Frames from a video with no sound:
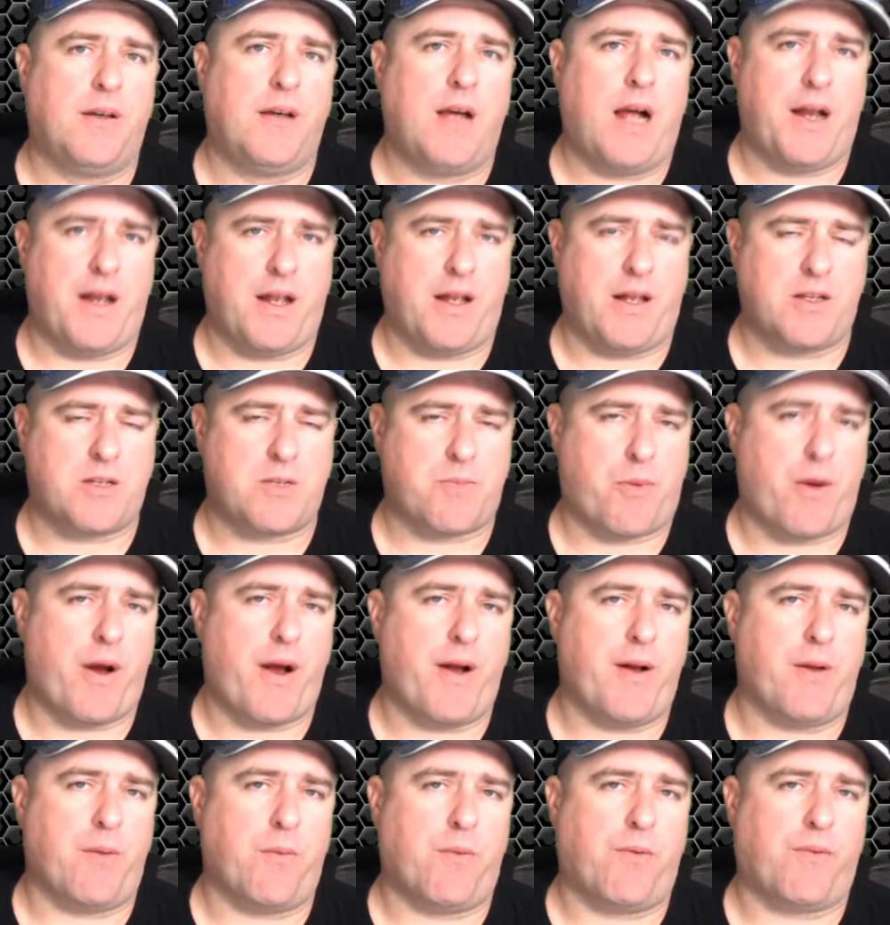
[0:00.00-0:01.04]
and then
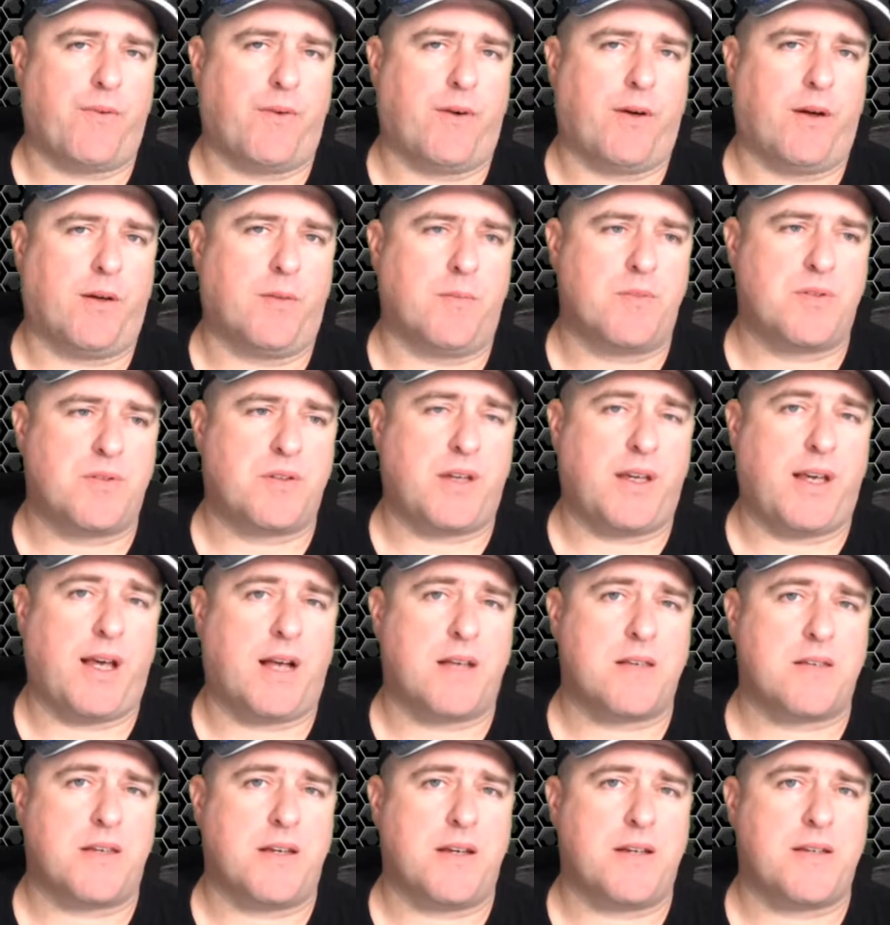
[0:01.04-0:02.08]
sprayed it with
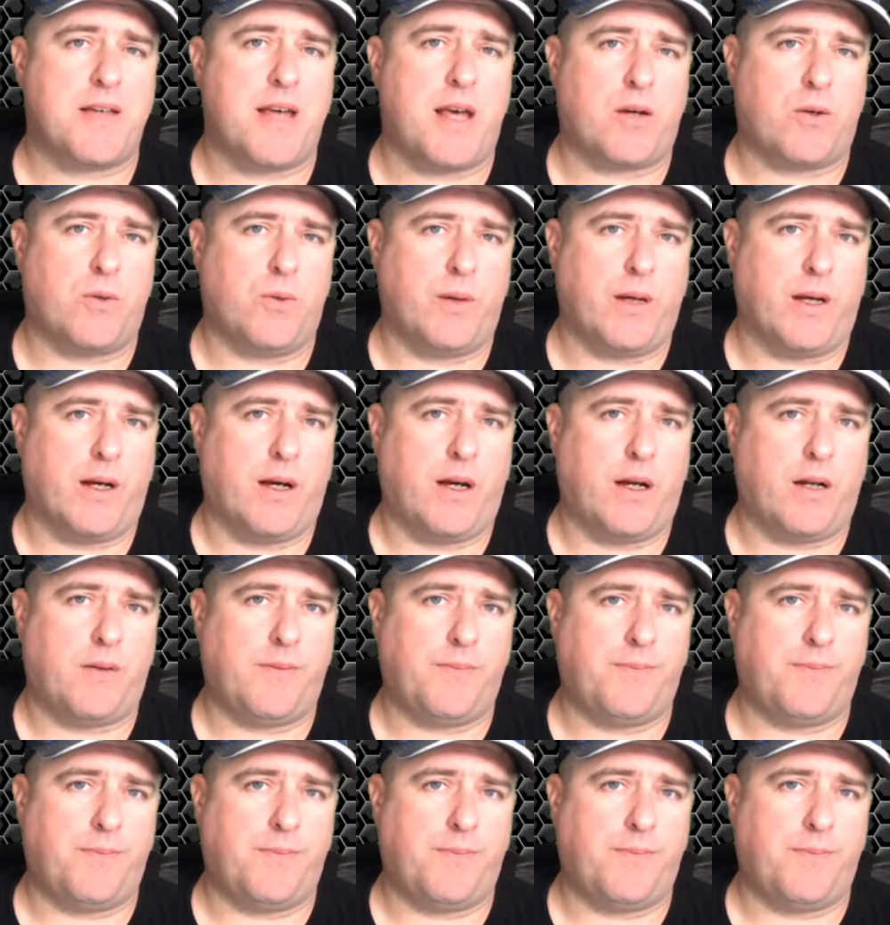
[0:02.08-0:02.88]
CRC tackle guard.